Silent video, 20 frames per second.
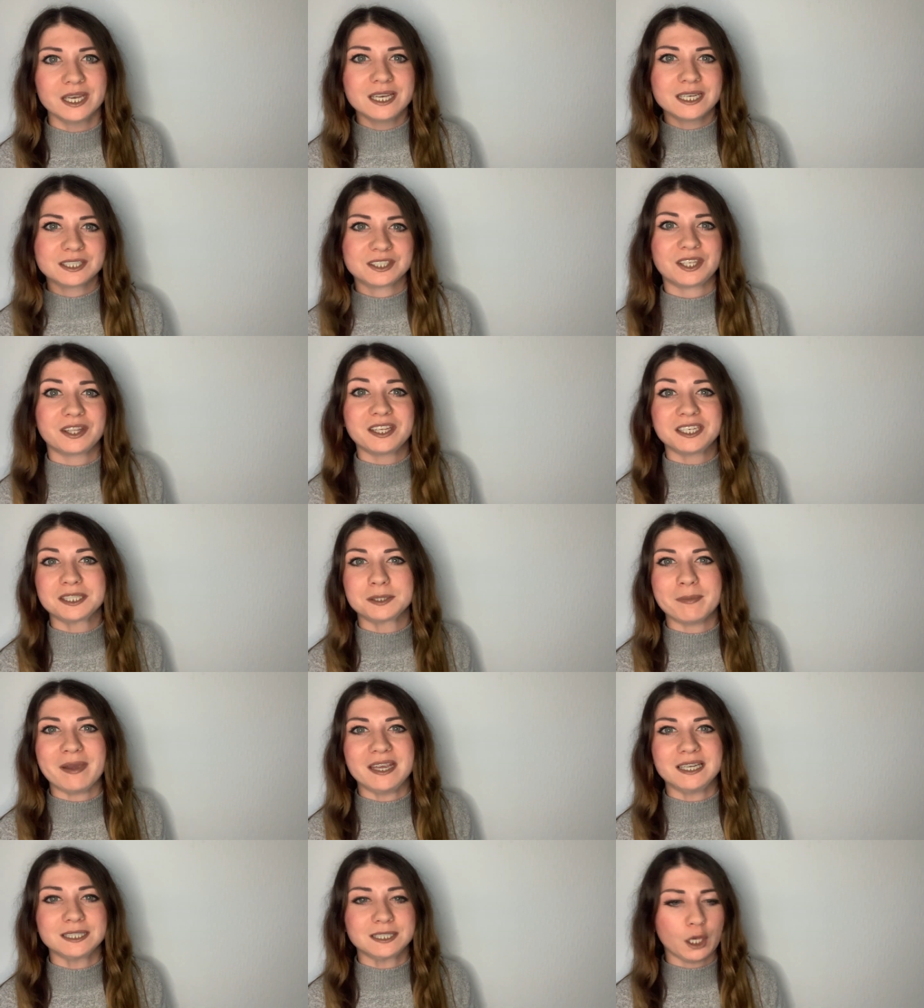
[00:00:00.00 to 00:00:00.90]
So this
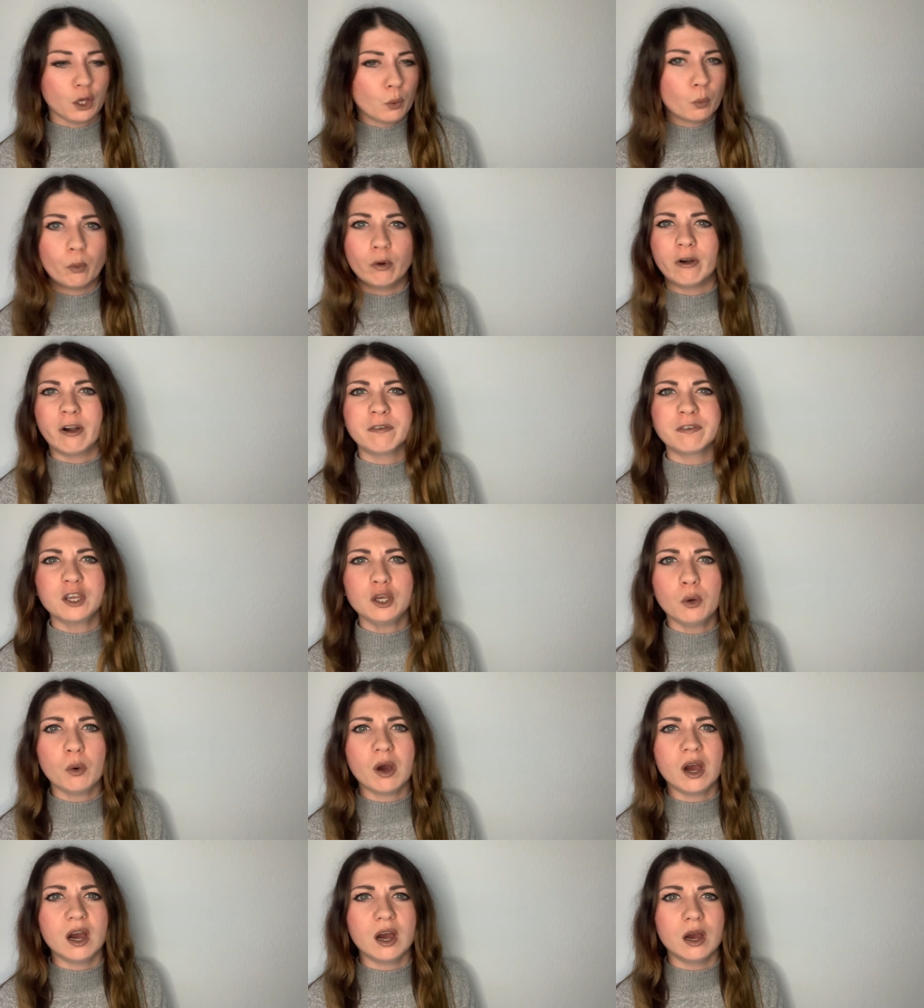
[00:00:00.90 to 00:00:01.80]
means wherever you
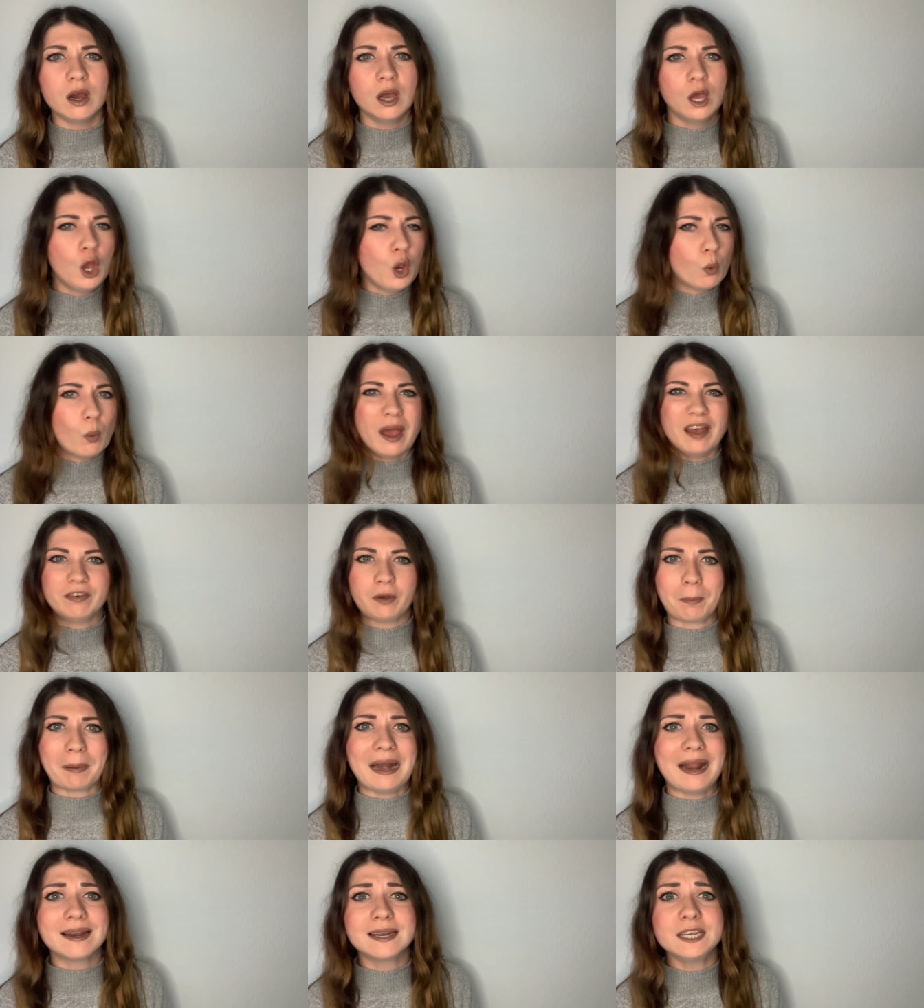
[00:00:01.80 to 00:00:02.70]
are, whatever
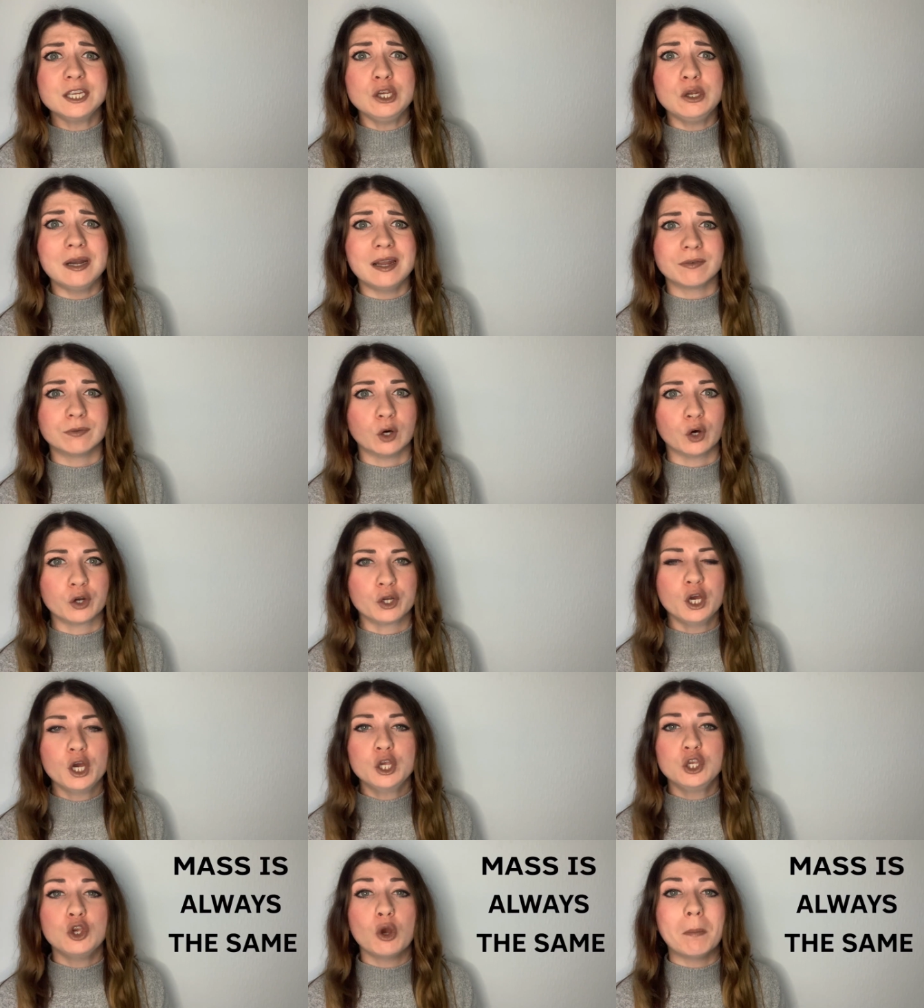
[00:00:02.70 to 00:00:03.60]
planet you live on,
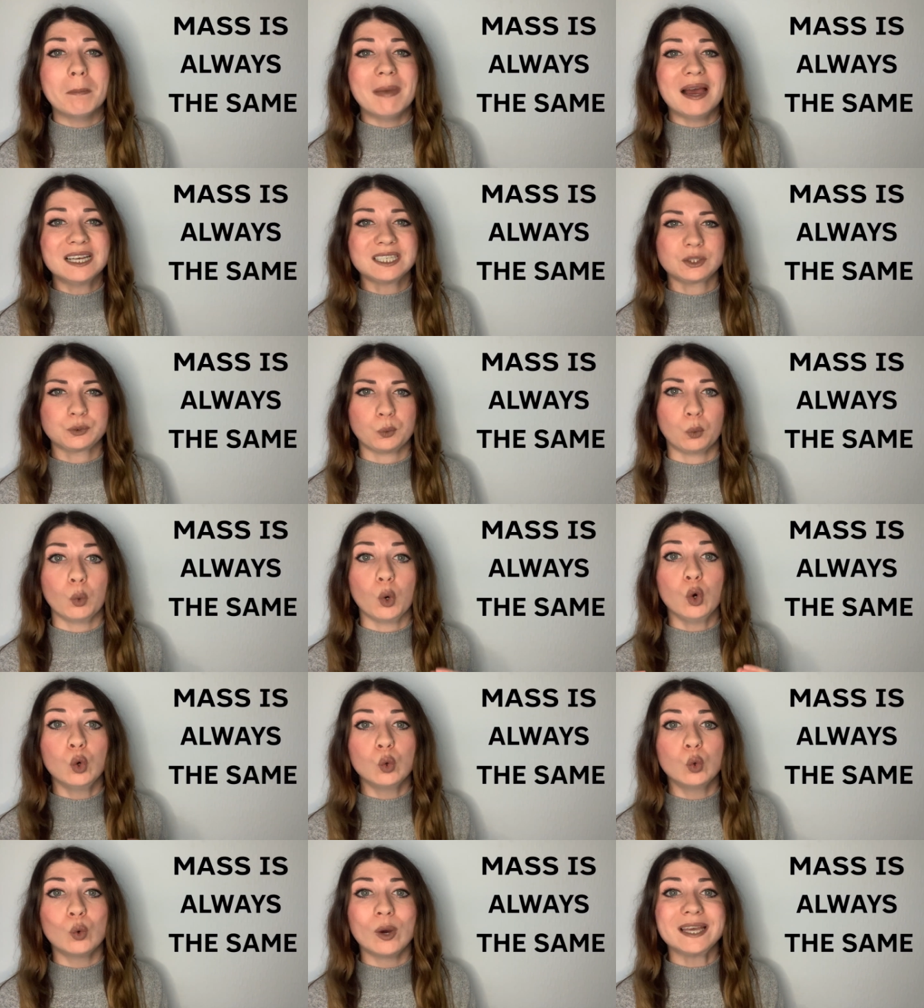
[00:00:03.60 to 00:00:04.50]
your mass will
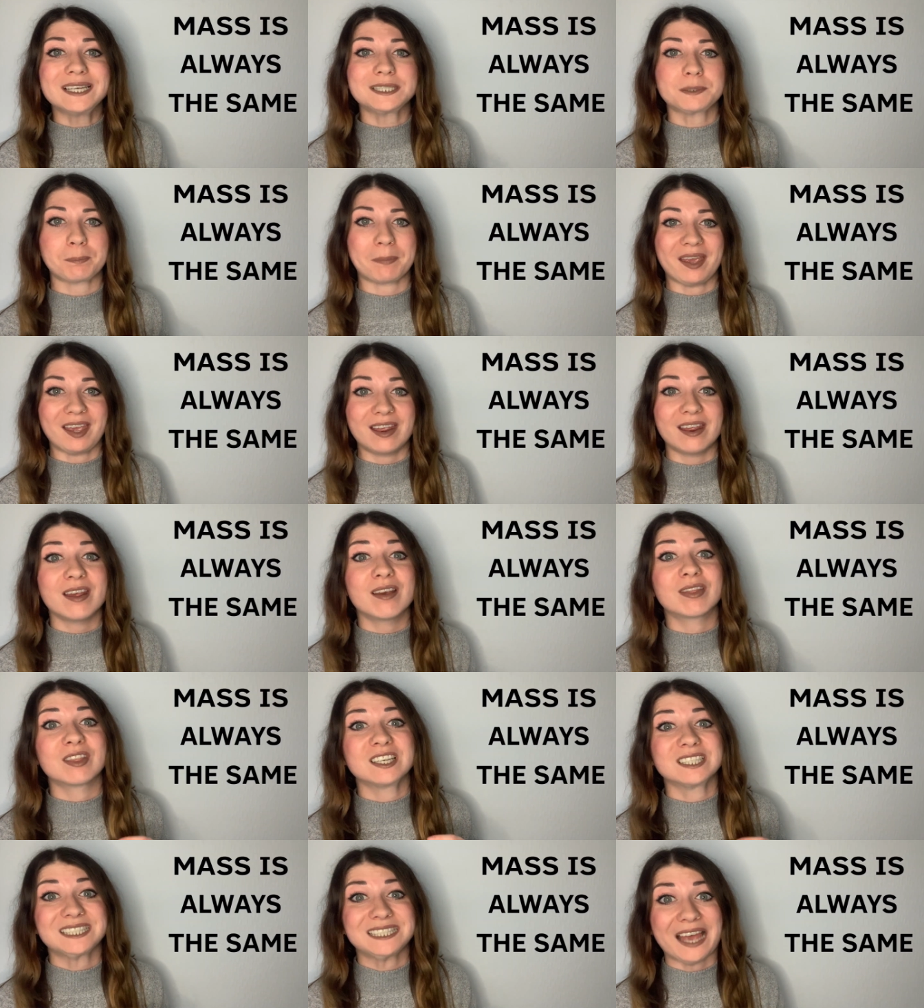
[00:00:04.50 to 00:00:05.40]
always be
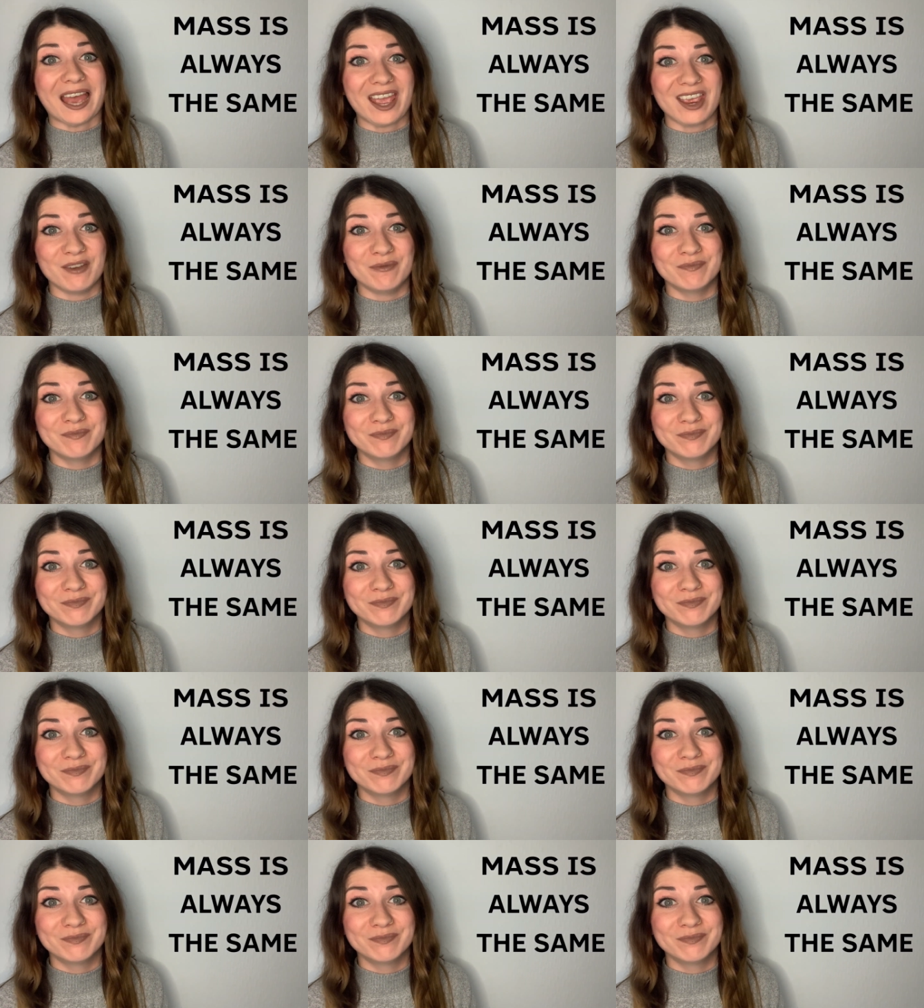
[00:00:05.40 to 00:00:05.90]
the same.